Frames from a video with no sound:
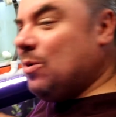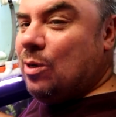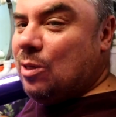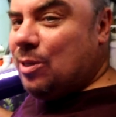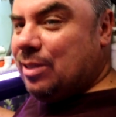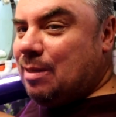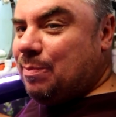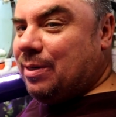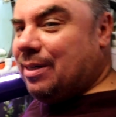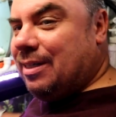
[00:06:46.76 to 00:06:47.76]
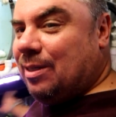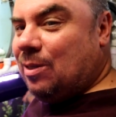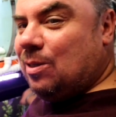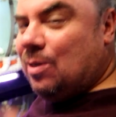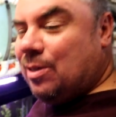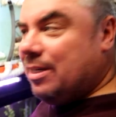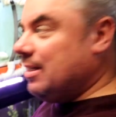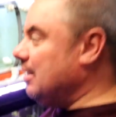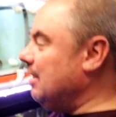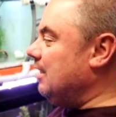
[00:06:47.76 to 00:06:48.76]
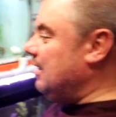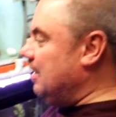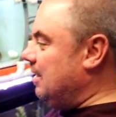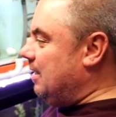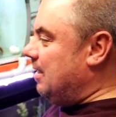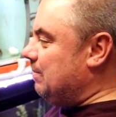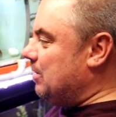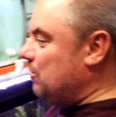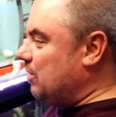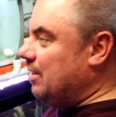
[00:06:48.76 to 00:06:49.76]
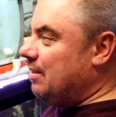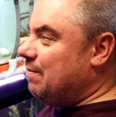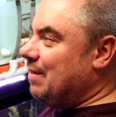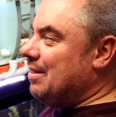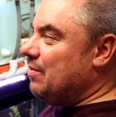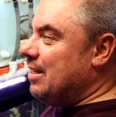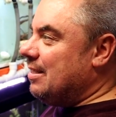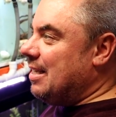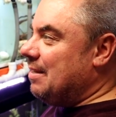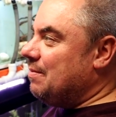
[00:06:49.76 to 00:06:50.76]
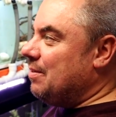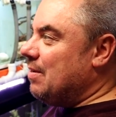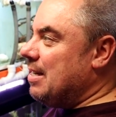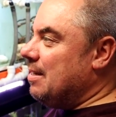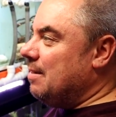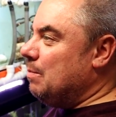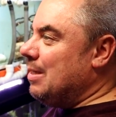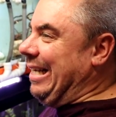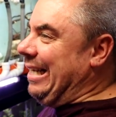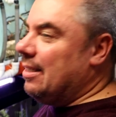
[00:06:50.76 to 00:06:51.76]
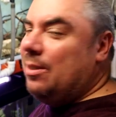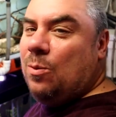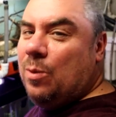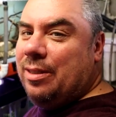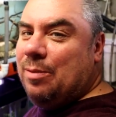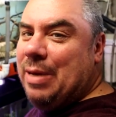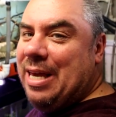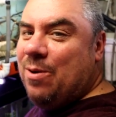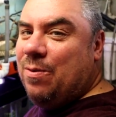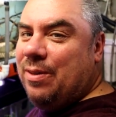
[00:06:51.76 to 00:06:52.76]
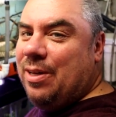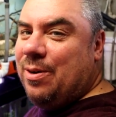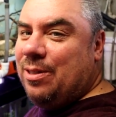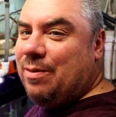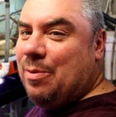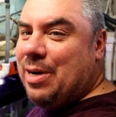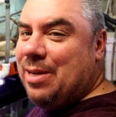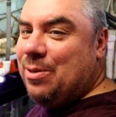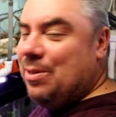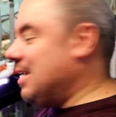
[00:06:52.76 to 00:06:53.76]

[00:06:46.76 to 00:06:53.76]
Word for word: go a lot deeper and a lot longer. I'm just struggling to find the right tank for the right money. I don't want to pay over the odds for a brand new